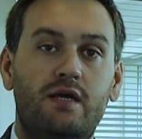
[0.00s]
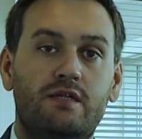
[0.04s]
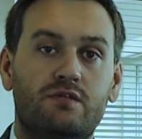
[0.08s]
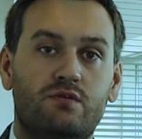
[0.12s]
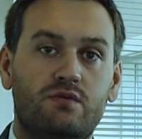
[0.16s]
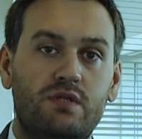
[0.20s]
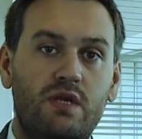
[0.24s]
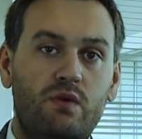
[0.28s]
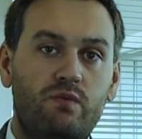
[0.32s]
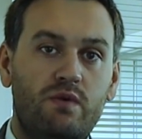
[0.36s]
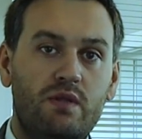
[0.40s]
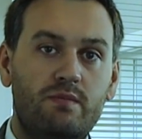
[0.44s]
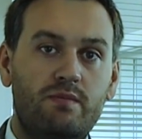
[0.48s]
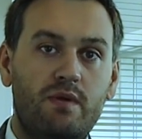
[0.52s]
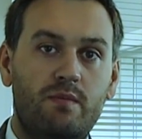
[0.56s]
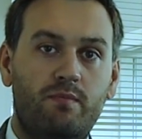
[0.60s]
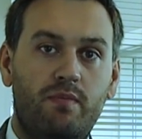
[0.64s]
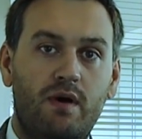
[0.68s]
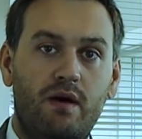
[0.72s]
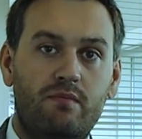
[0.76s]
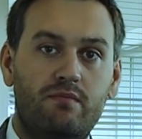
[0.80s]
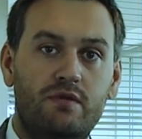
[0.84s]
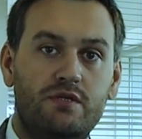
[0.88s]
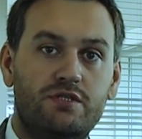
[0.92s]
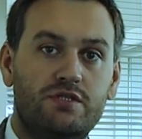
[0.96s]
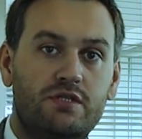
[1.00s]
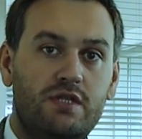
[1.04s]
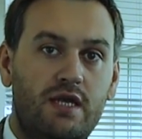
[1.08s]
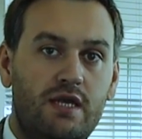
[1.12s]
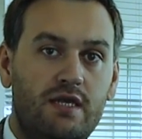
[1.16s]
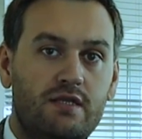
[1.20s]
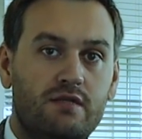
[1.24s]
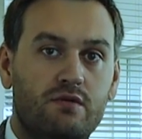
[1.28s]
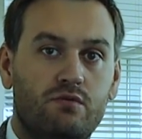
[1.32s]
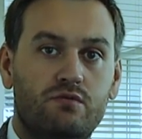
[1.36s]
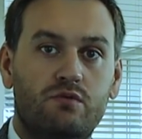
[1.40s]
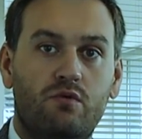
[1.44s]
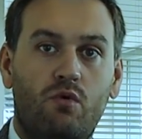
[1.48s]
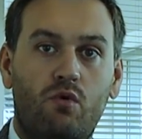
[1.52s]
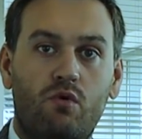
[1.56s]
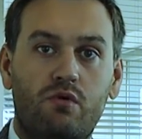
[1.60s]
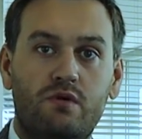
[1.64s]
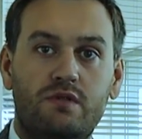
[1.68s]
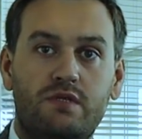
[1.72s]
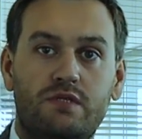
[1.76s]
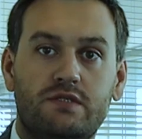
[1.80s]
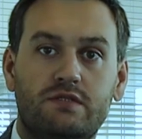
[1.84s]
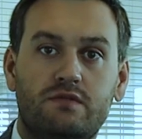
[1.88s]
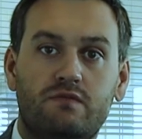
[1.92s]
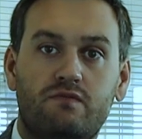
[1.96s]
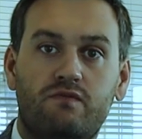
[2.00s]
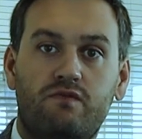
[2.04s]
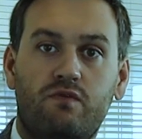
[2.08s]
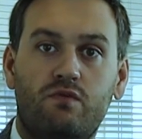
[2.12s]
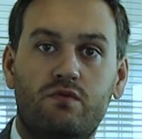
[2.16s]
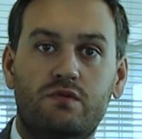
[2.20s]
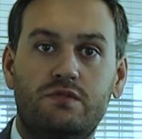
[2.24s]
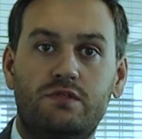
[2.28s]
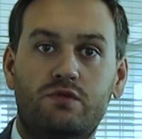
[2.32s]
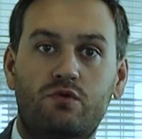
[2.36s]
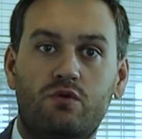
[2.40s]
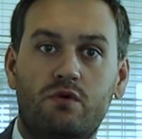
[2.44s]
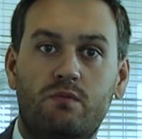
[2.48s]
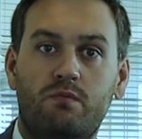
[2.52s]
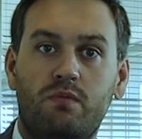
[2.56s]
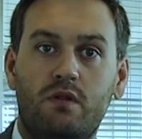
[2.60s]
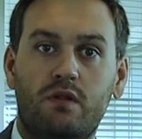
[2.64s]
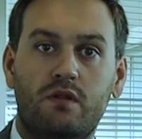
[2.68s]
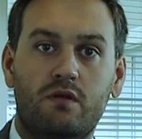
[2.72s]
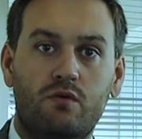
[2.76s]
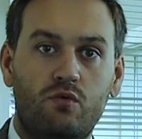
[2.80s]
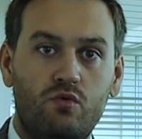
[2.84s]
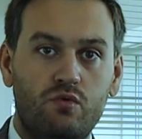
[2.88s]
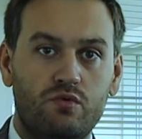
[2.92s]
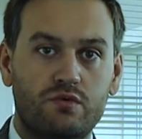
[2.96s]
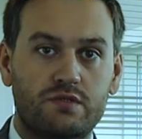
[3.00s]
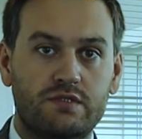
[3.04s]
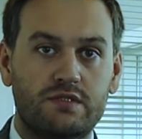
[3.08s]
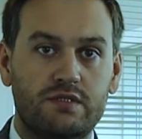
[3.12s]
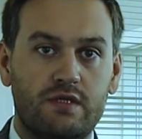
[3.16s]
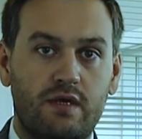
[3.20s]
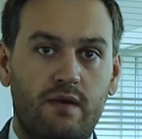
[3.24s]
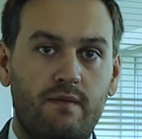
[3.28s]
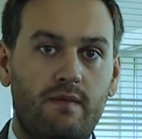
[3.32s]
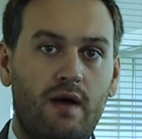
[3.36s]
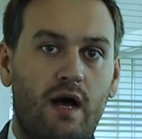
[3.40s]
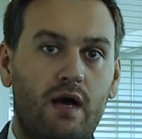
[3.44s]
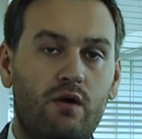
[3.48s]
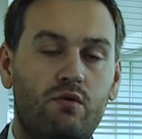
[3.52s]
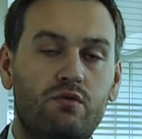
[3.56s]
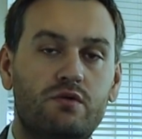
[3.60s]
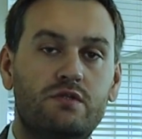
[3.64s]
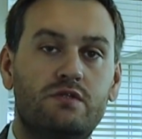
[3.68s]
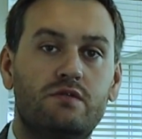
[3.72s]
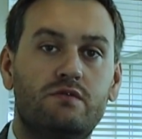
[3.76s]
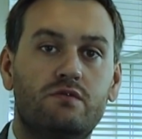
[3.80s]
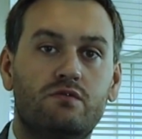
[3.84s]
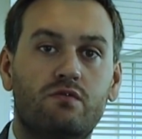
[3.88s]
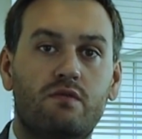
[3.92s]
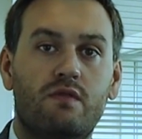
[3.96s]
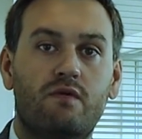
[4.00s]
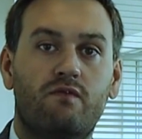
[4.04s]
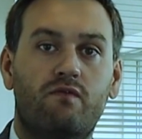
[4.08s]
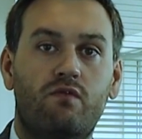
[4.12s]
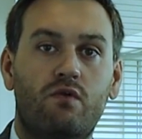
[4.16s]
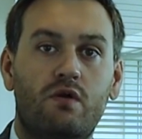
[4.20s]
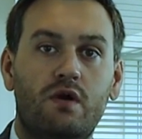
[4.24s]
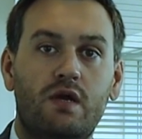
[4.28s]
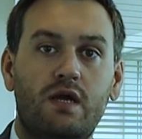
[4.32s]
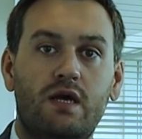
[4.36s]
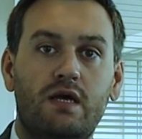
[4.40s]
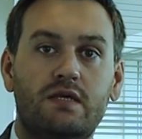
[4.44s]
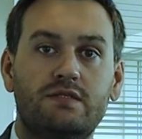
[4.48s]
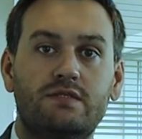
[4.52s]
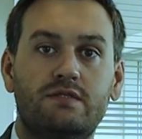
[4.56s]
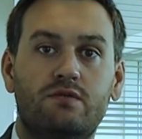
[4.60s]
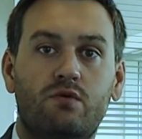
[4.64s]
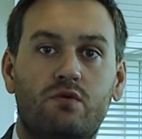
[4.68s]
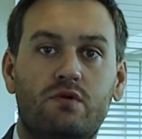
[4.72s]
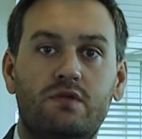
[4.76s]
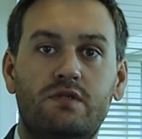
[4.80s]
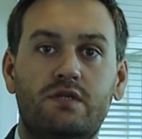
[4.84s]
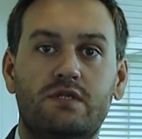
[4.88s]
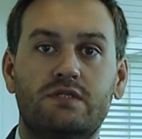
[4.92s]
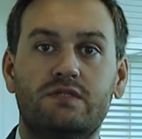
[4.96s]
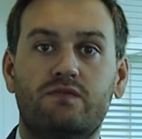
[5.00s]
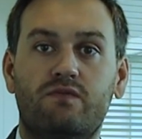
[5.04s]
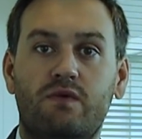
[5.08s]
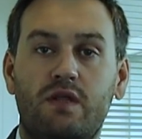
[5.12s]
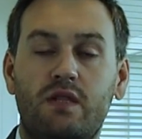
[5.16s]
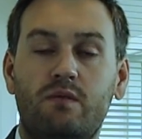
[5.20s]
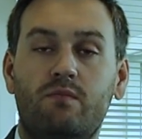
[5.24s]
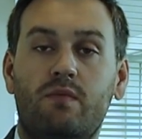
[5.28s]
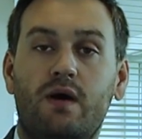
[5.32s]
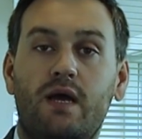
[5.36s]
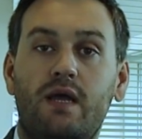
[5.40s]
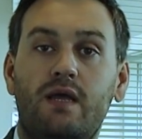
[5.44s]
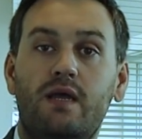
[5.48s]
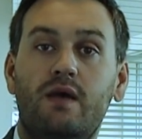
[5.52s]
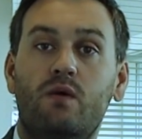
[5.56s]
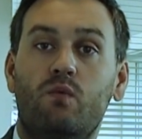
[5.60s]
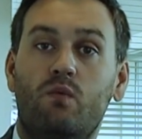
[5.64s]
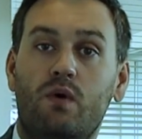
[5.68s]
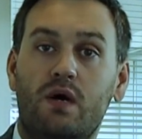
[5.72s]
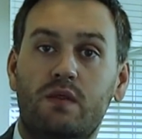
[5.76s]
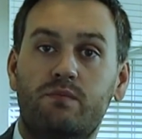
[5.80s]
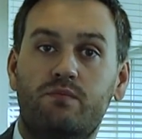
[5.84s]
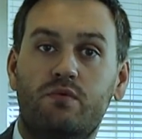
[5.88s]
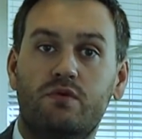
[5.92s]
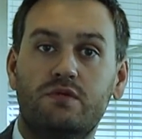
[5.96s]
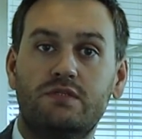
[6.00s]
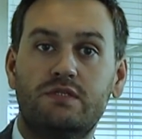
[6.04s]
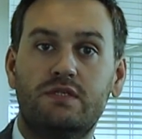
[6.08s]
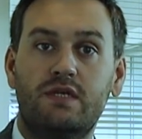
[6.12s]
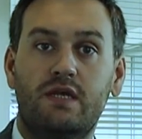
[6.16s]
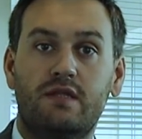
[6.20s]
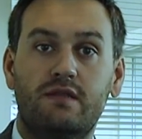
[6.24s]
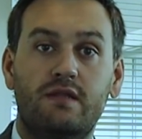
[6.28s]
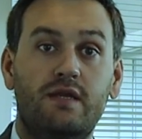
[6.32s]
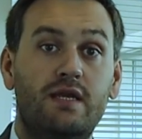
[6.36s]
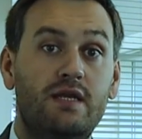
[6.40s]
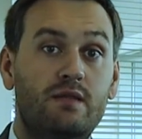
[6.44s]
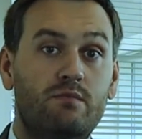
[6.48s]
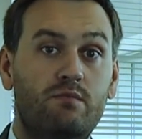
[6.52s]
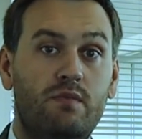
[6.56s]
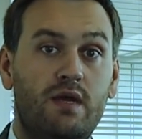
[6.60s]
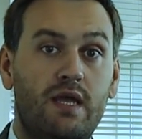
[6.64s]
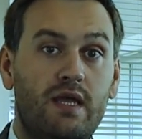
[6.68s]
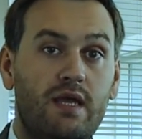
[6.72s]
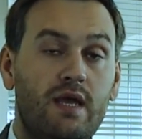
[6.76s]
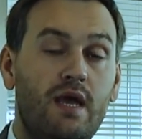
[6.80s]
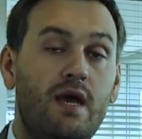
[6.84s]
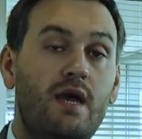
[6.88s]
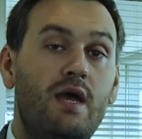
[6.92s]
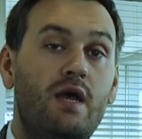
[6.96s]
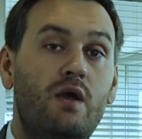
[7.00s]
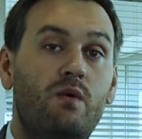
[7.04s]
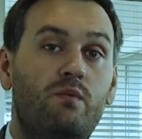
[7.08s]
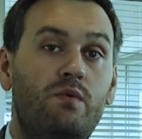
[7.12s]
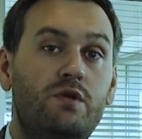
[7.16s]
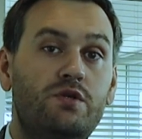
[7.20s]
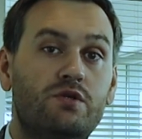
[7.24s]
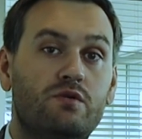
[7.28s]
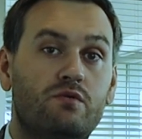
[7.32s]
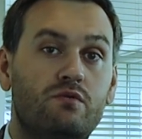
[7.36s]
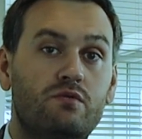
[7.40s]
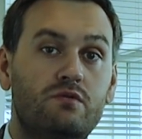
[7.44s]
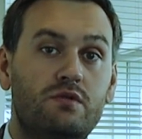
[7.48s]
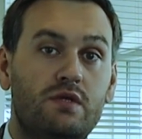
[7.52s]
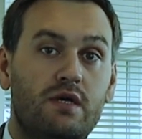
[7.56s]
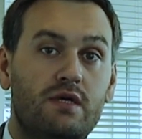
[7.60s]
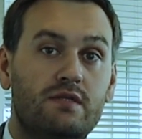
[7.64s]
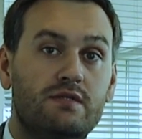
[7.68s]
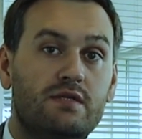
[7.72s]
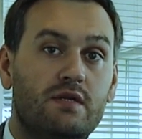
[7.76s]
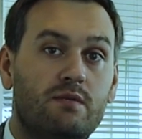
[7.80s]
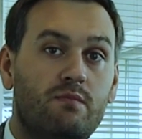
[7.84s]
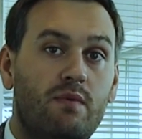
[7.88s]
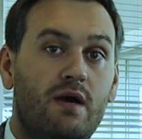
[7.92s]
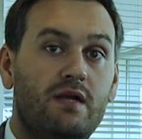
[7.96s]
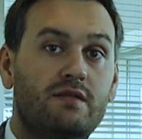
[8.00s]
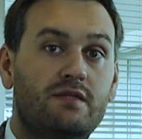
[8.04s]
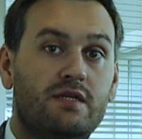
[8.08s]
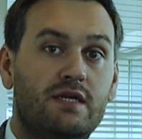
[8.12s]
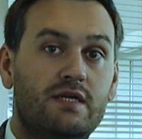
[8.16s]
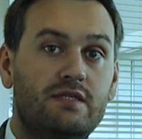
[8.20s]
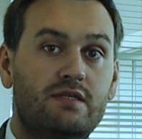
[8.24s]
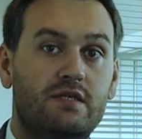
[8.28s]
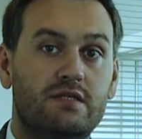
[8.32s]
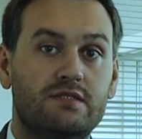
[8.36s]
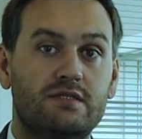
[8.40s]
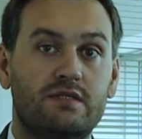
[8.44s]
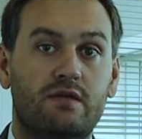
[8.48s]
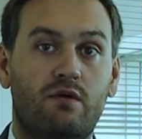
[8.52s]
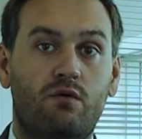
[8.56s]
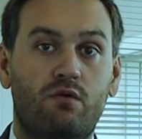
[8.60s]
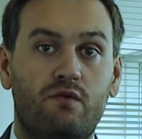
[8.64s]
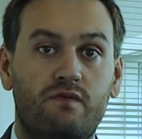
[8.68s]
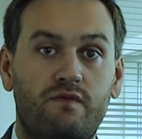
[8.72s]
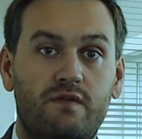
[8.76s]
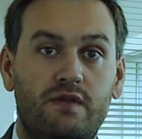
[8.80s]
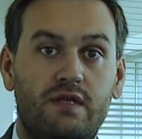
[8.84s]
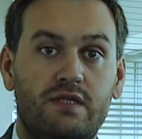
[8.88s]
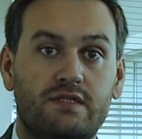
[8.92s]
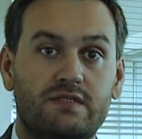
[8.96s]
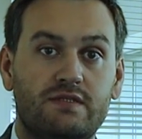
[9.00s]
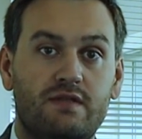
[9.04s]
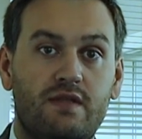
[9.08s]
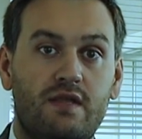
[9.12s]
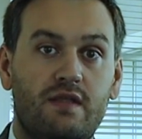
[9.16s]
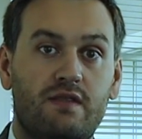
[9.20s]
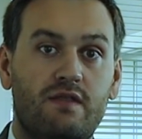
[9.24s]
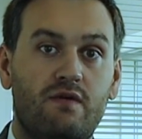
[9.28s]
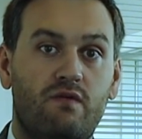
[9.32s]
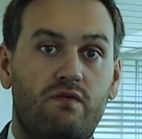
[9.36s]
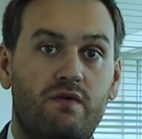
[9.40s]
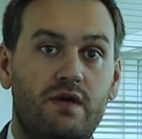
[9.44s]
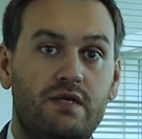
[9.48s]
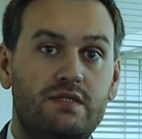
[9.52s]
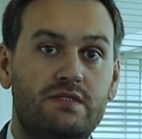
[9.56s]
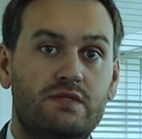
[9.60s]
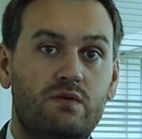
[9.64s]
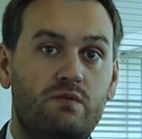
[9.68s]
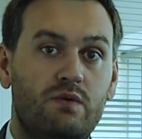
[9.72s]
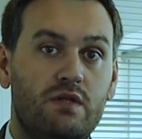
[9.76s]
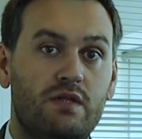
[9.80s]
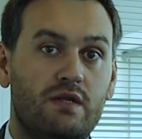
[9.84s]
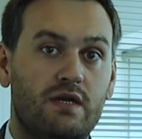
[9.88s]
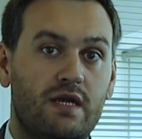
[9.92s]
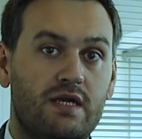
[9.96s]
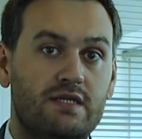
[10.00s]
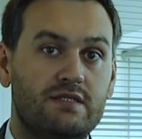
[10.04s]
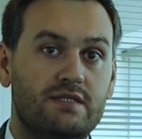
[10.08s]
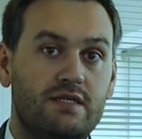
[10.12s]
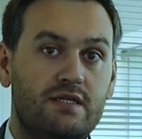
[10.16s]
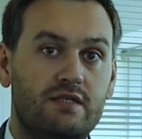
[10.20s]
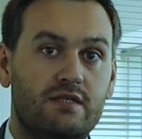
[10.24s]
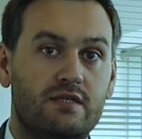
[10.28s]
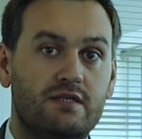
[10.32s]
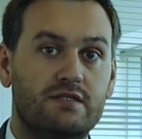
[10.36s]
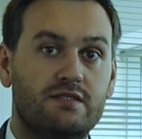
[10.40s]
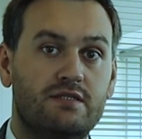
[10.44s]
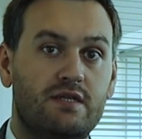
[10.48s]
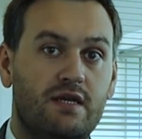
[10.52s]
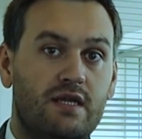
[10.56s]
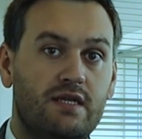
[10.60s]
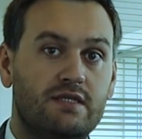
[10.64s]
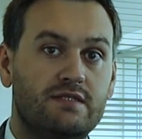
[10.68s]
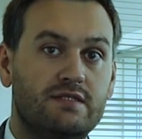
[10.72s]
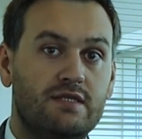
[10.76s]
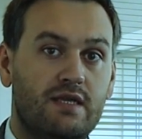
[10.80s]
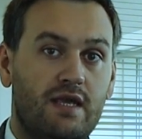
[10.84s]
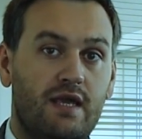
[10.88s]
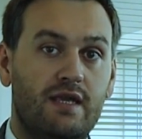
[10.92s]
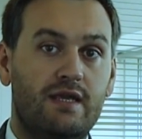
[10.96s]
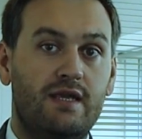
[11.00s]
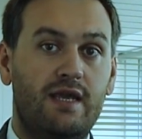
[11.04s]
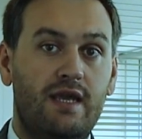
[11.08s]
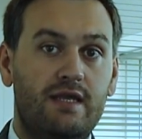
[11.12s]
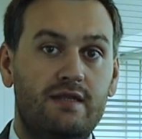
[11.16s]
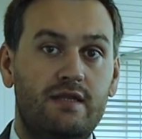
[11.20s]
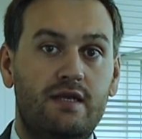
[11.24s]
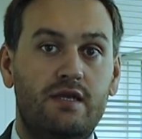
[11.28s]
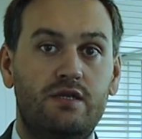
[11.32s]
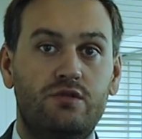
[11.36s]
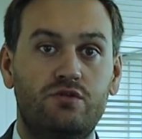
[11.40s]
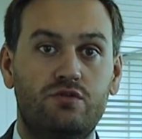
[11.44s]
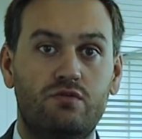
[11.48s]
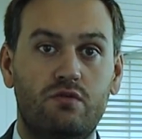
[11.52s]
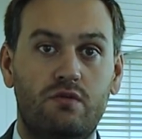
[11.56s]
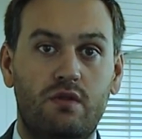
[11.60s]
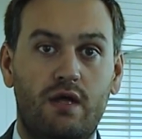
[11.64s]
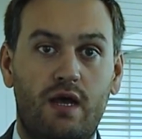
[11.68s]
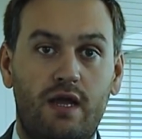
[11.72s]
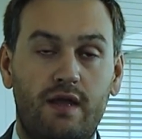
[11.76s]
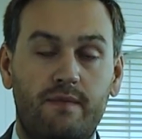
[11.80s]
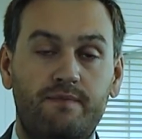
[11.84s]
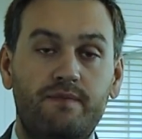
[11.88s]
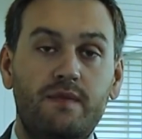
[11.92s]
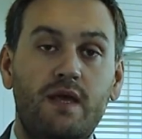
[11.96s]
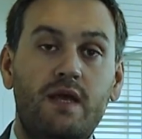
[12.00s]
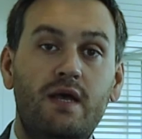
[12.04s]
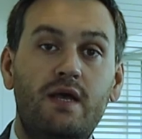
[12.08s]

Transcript: Today will be published data on orders for durable goods. According to the forecast, orders fell by 1% in May, which could undermine traders' confidence that the Fed will raise interest rates again in July.